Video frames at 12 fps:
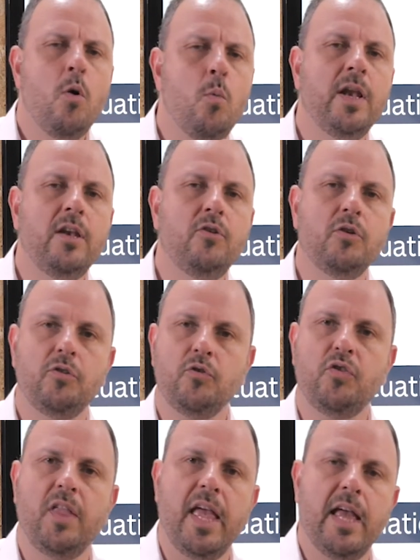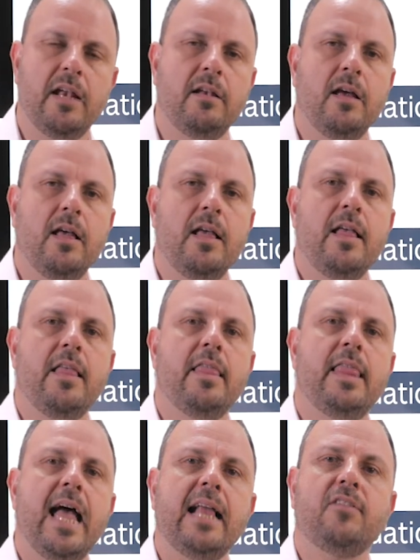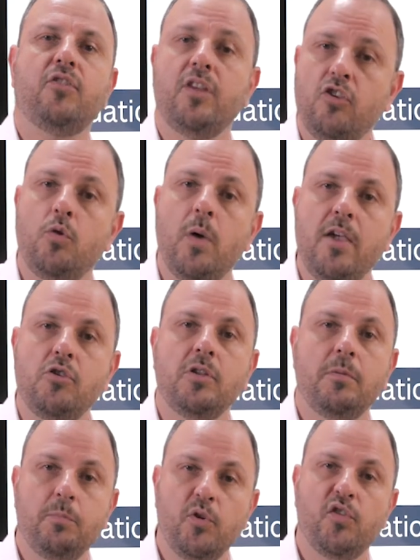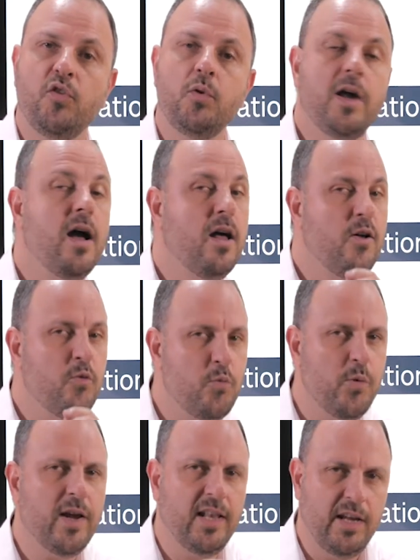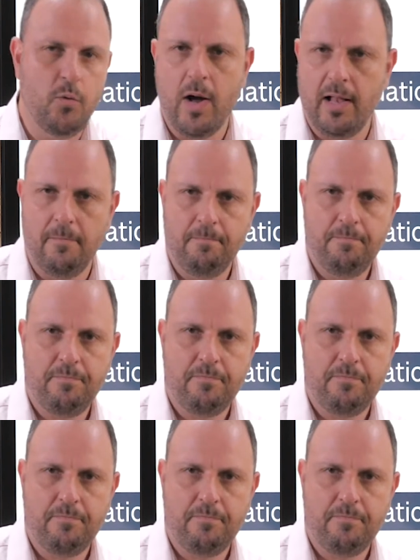we need to understand that situation and persona really well.